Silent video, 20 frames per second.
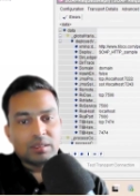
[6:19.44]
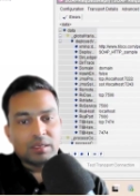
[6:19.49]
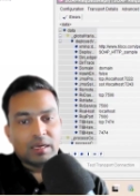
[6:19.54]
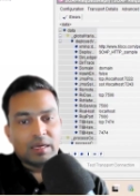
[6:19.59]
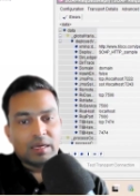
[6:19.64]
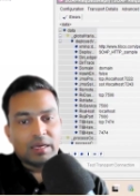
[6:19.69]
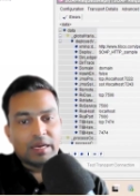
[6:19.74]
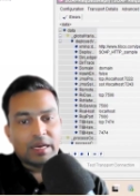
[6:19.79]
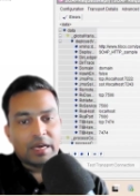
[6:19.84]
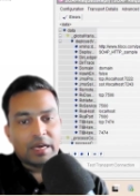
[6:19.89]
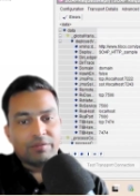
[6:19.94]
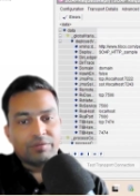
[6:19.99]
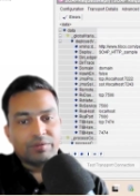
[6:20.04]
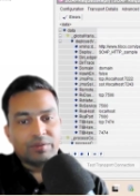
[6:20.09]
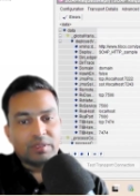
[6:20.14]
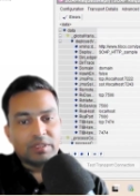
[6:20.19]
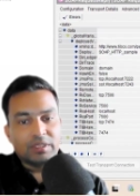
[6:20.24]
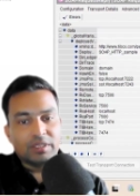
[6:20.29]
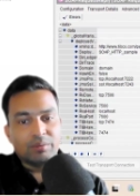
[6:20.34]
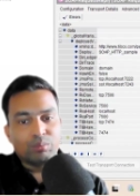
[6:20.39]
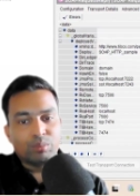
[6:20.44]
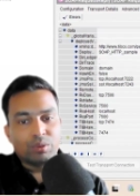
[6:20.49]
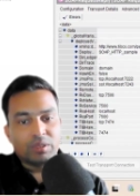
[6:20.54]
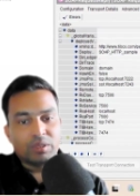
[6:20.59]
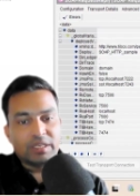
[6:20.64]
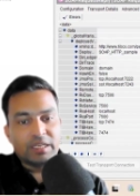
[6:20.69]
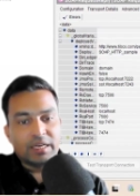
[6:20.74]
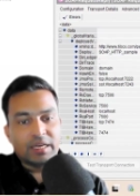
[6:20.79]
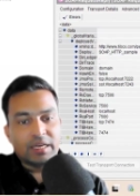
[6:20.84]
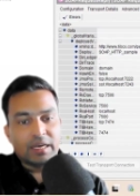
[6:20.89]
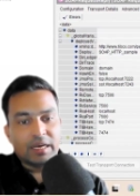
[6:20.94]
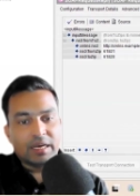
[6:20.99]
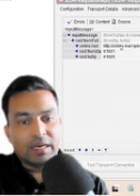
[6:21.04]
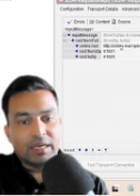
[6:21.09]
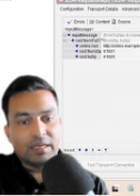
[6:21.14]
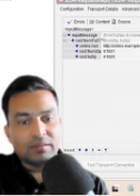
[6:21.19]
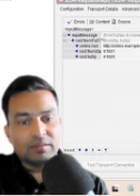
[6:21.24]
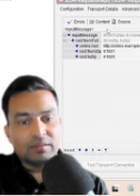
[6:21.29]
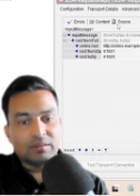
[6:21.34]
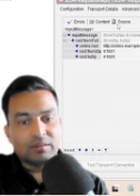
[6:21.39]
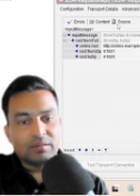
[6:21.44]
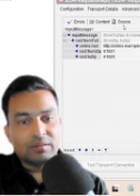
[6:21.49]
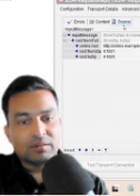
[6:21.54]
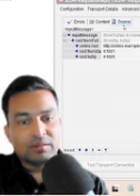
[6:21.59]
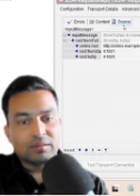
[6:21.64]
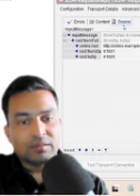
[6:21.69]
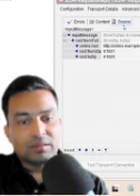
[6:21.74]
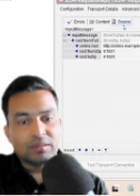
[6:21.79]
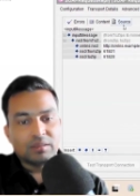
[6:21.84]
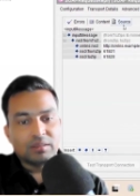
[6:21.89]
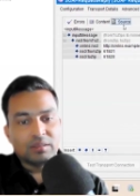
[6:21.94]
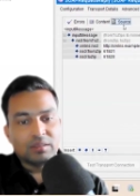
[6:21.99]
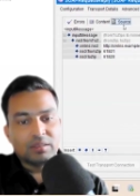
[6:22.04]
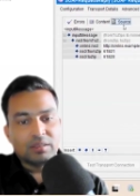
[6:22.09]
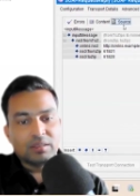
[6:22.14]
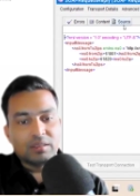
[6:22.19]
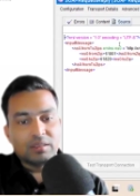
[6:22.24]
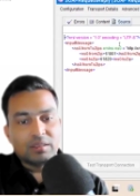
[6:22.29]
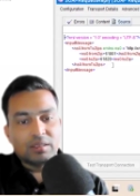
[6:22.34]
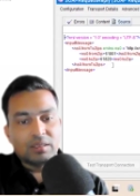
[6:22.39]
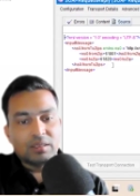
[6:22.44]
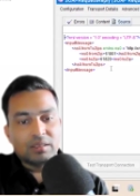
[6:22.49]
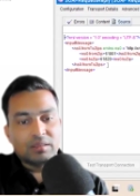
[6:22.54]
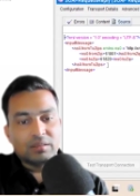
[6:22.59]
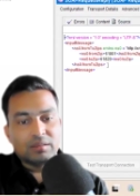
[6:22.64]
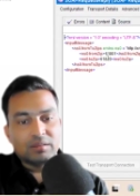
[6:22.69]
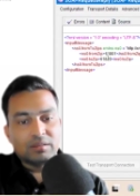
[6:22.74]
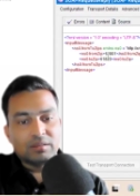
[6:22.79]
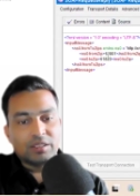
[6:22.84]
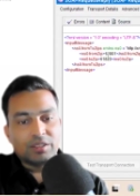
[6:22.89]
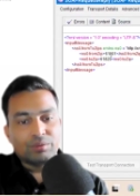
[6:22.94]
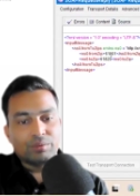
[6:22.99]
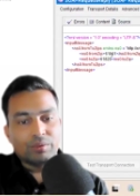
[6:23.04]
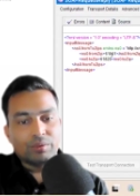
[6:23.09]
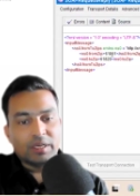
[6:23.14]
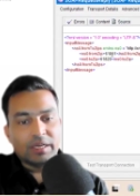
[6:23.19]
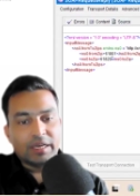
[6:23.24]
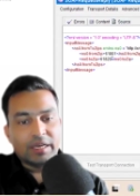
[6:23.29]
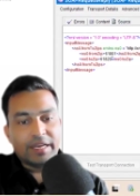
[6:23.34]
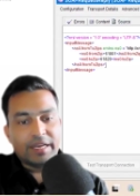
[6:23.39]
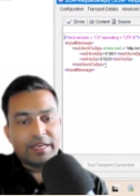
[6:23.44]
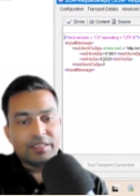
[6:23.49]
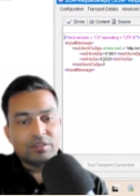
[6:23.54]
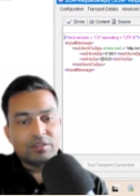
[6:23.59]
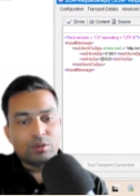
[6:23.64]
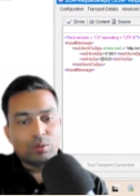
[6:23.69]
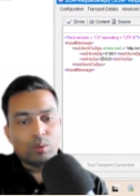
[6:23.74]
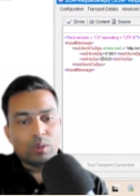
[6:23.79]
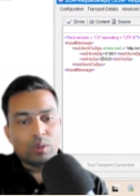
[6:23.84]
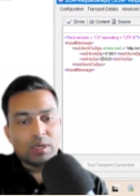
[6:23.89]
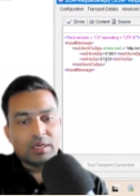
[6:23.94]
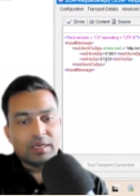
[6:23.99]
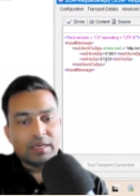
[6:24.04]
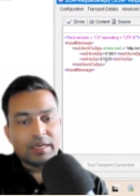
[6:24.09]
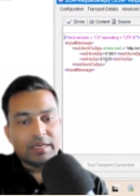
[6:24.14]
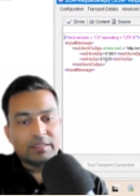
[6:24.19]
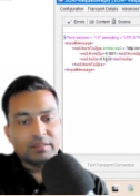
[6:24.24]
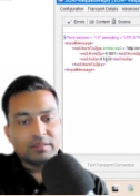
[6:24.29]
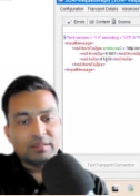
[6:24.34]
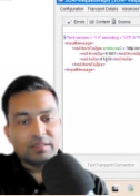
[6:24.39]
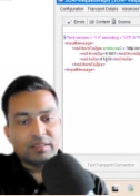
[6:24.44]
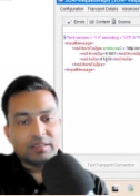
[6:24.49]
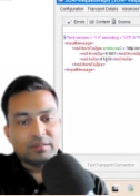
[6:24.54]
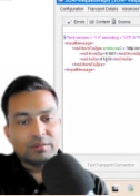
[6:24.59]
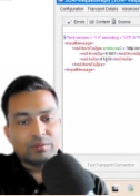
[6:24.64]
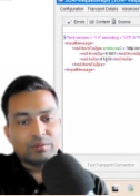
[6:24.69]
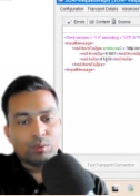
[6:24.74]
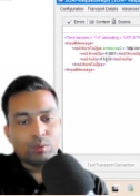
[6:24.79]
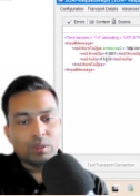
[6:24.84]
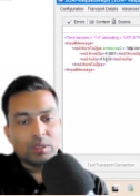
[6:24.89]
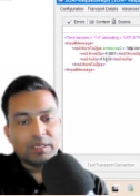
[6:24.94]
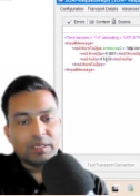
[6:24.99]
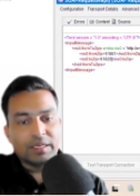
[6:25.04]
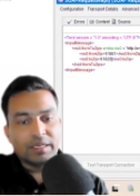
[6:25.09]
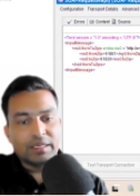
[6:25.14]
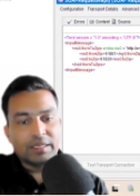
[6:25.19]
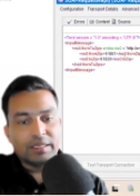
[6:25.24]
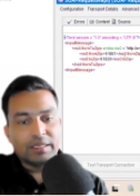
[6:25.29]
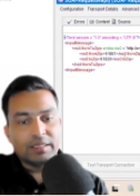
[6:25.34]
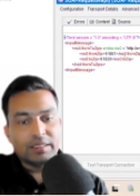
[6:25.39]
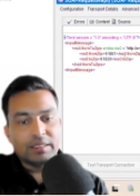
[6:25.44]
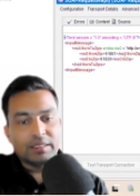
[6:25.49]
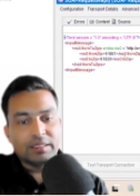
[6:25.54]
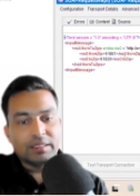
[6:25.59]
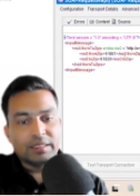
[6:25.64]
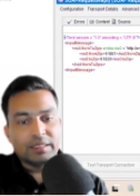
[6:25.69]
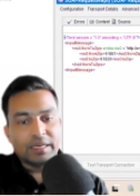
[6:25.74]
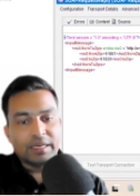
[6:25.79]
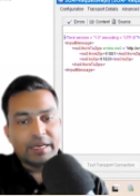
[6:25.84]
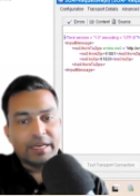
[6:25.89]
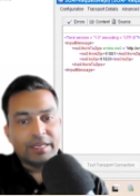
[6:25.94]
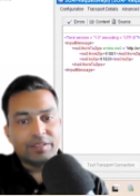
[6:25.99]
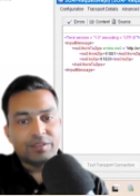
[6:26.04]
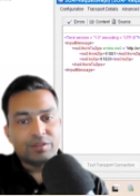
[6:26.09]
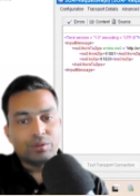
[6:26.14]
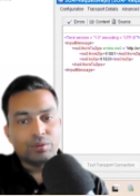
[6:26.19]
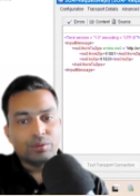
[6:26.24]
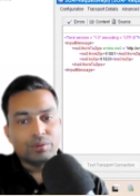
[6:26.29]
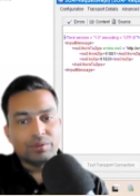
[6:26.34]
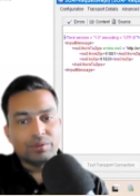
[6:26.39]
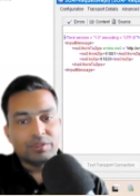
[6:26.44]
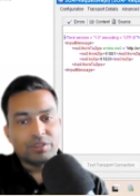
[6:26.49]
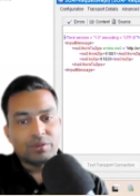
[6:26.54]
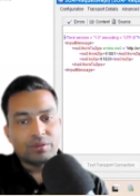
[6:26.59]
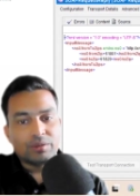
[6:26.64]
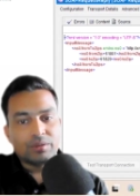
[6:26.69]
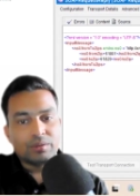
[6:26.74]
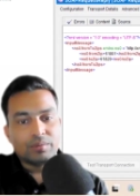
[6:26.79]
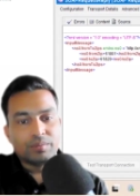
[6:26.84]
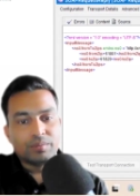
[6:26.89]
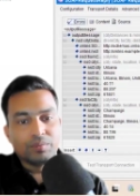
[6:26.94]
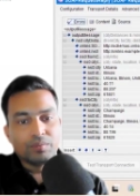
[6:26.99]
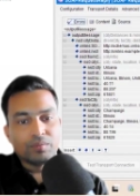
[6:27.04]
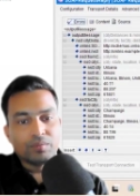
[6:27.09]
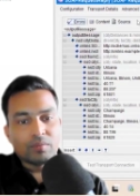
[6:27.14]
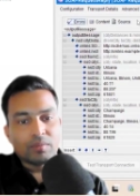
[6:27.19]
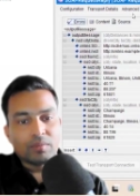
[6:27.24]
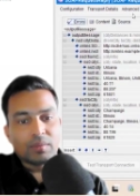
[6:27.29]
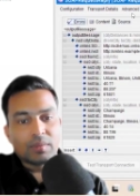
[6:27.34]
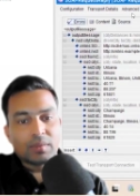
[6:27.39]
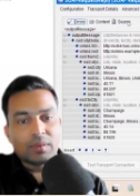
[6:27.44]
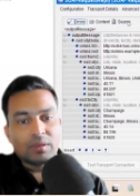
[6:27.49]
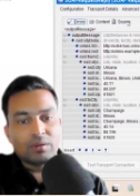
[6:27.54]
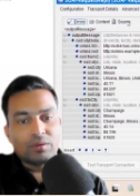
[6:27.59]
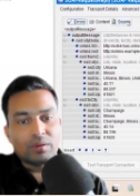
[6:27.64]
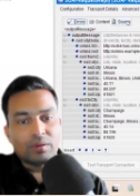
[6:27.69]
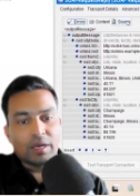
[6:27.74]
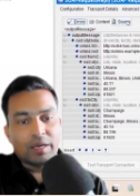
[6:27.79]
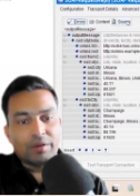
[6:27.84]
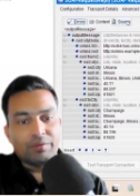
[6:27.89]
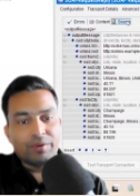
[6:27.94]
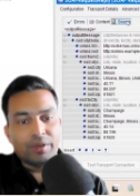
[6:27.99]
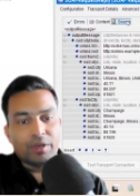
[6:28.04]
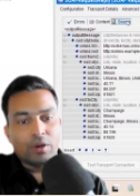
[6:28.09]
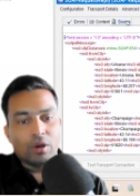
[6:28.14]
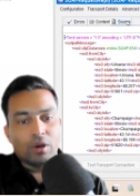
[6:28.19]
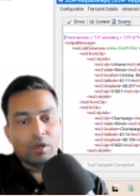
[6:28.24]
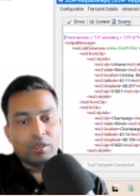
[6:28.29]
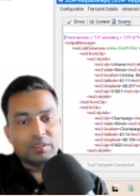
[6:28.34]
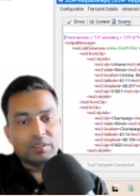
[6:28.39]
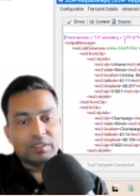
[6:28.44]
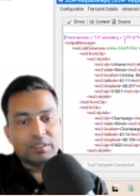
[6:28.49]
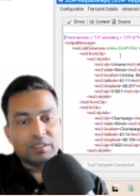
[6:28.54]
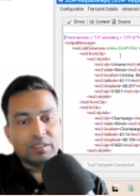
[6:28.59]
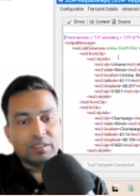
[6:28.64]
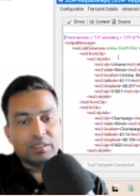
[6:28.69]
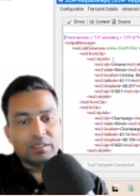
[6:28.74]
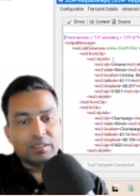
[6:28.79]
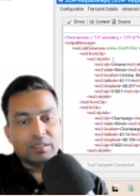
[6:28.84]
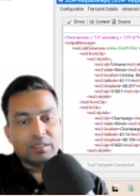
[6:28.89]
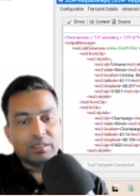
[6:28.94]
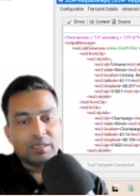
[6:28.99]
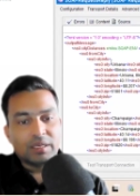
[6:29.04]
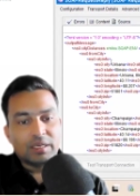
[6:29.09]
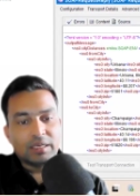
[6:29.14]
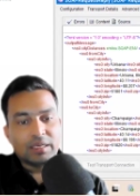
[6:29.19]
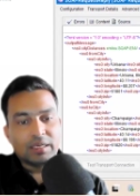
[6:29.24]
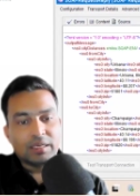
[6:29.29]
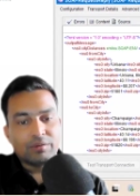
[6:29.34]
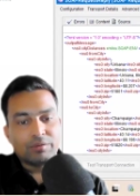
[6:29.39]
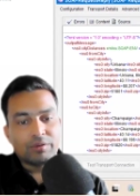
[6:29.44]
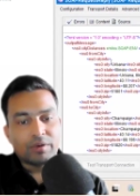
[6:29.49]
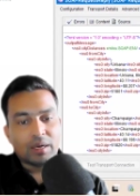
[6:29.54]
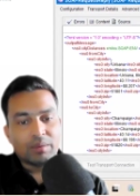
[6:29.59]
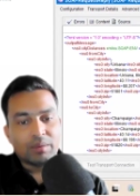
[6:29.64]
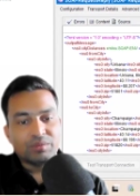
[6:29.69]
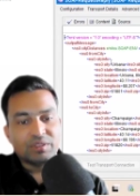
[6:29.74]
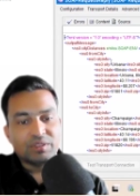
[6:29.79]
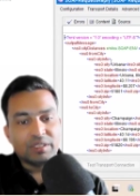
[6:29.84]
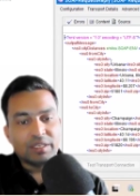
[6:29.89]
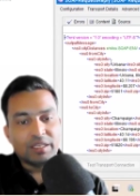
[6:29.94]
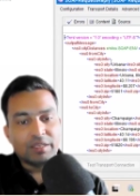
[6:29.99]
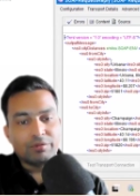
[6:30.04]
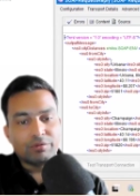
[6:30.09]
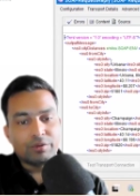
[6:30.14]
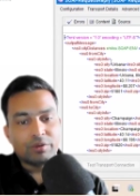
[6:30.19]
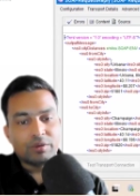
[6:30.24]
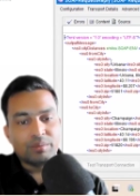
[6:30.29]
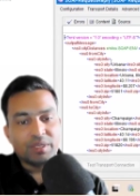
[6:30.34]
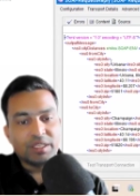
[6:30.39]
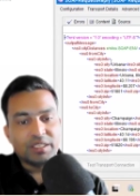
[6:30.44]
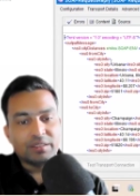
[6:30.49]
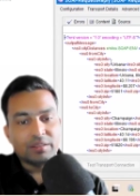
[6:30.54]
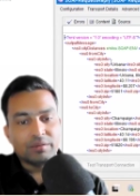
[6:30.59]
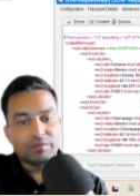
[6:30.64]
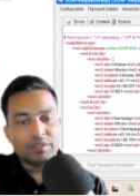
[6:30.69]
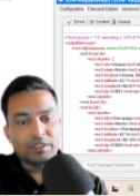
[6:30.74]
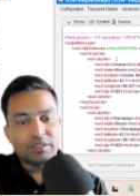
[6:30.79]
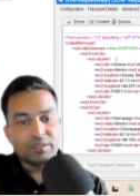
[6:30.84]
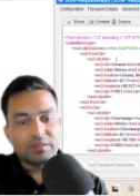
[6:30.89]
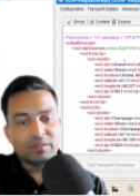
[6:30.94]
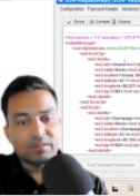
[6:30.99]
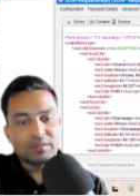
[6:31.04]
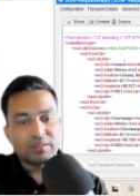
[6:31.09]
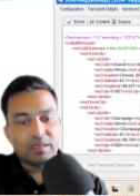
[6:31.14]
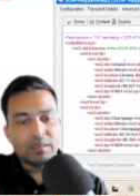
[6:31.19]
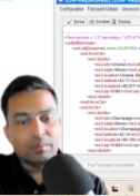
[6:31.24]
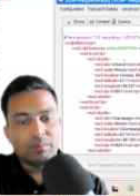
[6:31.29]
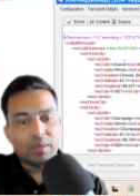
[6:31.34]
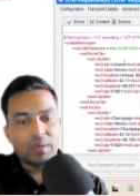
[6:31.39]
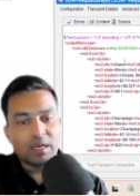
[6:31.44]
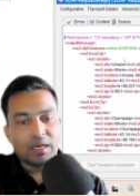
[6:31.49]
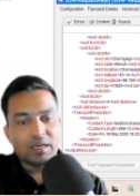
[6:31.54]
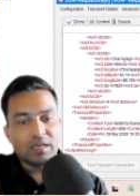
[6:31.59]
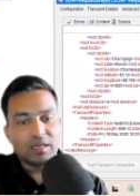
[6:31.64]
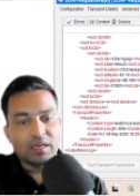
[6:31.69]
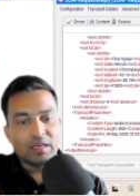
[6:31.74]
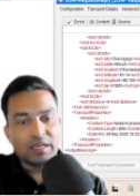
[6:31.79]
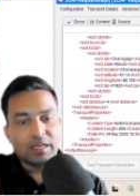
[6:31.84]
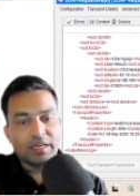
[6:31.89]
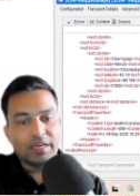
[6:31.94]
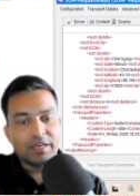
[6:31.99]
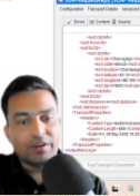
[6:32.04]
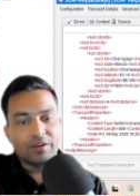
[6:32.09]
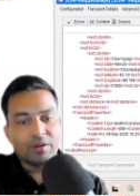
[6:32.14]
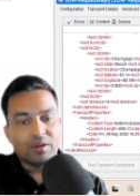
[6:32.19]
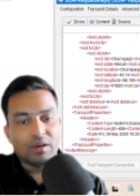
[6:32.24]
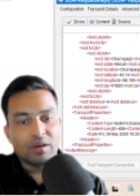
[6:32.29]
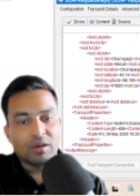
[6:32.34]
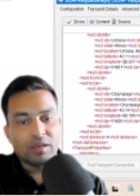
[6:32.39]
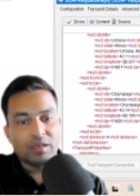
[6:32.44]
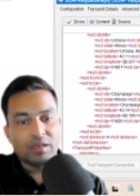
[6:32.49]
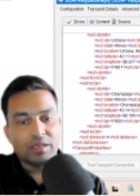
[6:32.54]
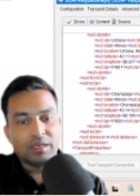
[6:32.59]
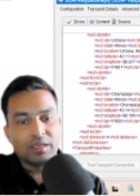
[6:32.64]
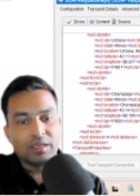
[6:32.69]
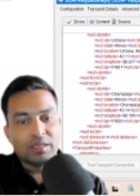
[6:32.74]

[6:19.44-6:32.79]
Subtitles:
I have the input data as 61801 and 61820, and we got the from city information, which is Urbana, Illinois,